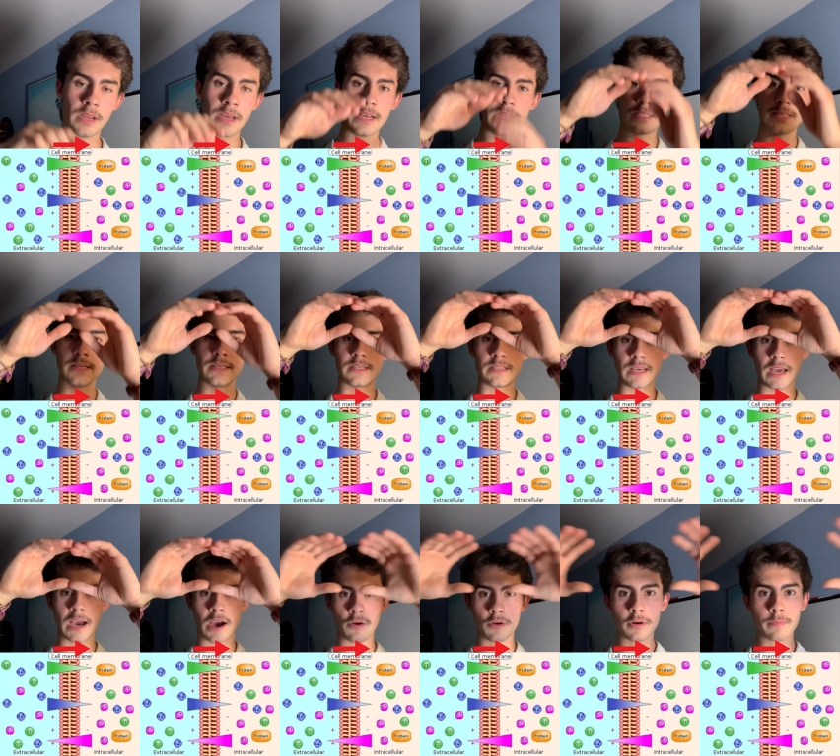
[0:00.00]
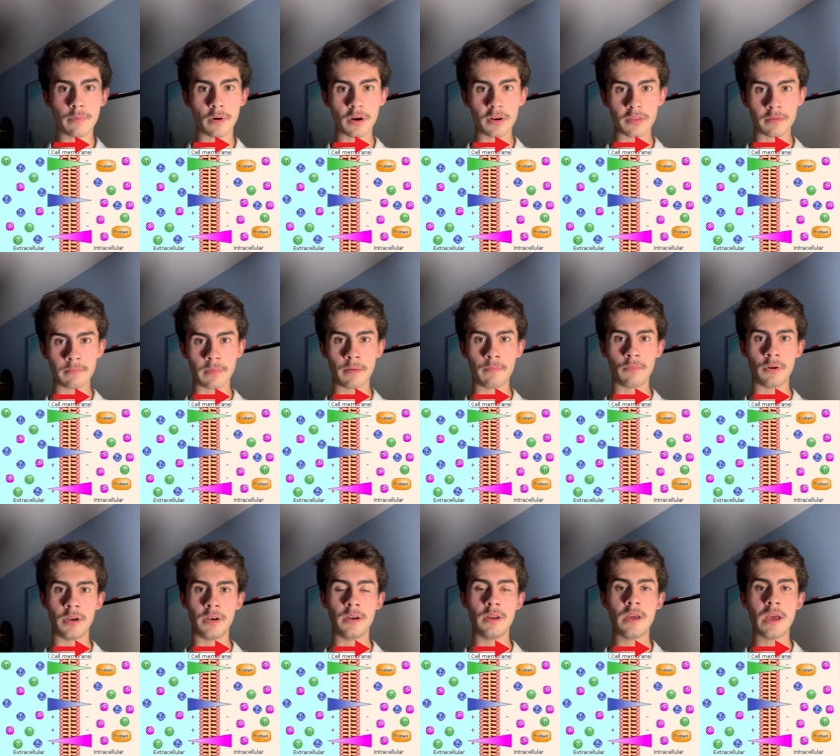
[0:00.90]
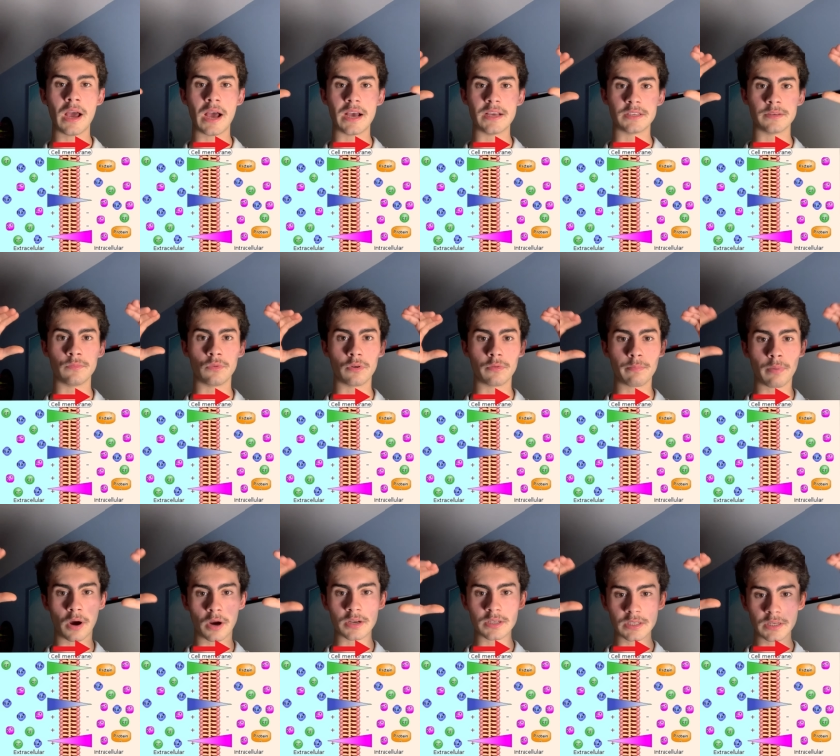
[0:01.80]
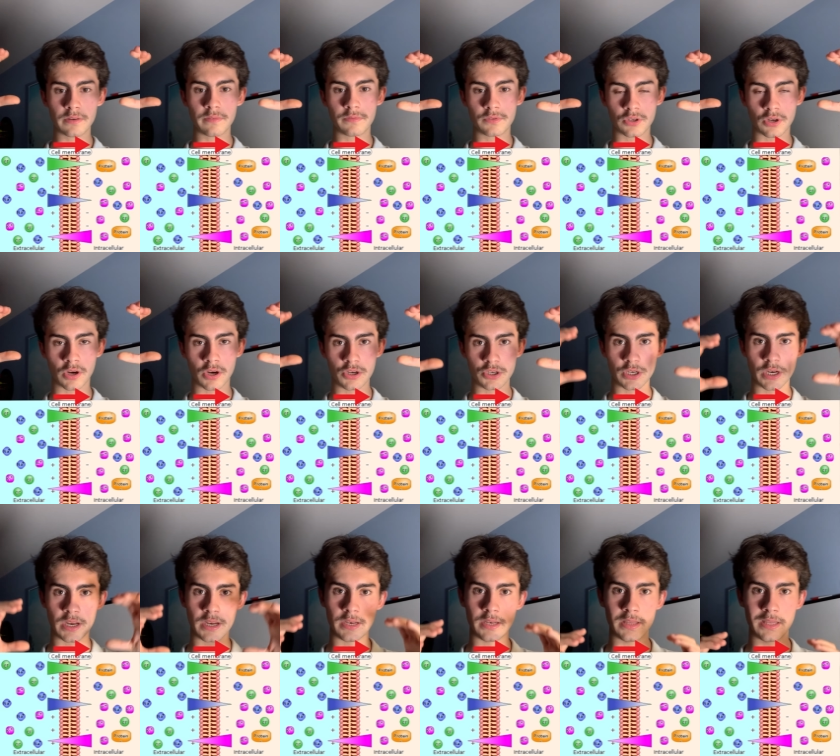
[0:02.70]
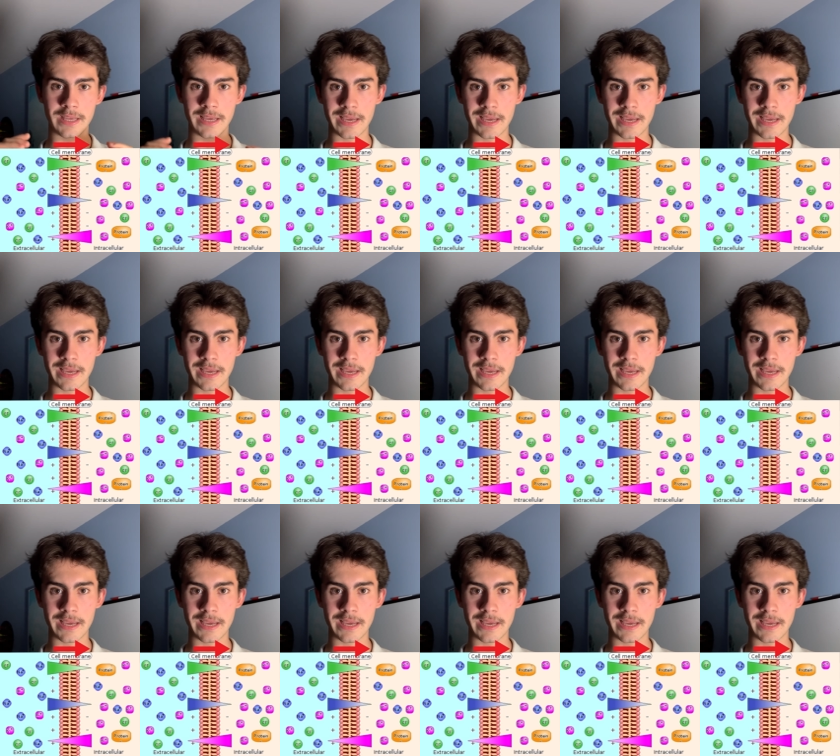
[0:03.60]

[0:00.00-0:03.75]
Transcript: since the outer part of the membrane has a more positive charge and the